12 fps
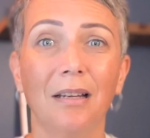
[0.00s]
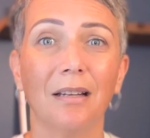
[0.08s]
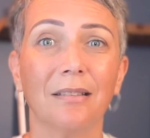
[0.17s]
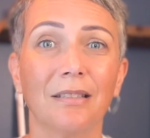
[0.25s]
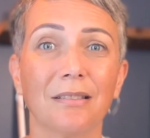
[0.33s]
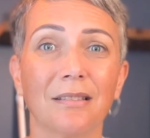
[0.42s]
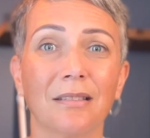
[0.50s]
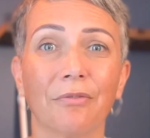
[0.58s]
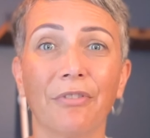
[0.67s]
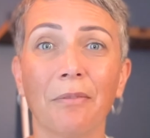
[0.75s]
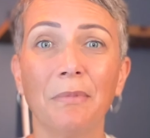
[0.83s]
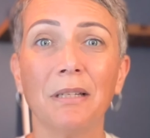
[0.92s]
this is a
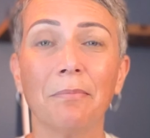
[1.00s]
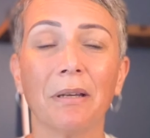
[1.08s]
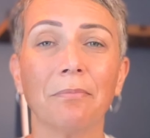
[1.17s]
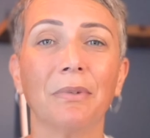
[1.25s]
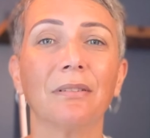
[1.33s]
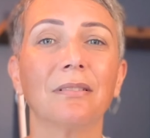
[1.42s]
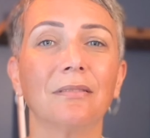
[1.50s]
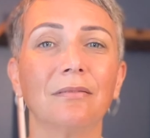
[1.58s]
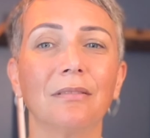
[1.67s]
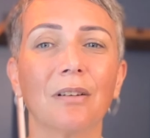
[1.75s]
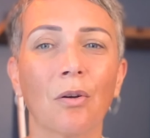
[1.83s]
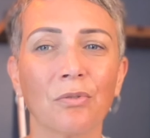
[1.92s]
family member,
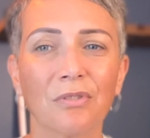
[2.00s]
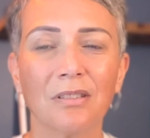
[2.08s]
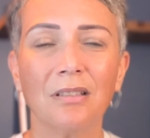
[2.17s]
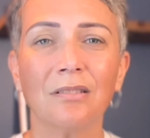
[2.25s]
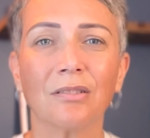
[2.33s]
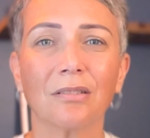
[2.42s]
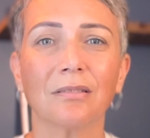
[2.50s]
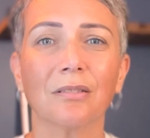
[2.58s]
consider,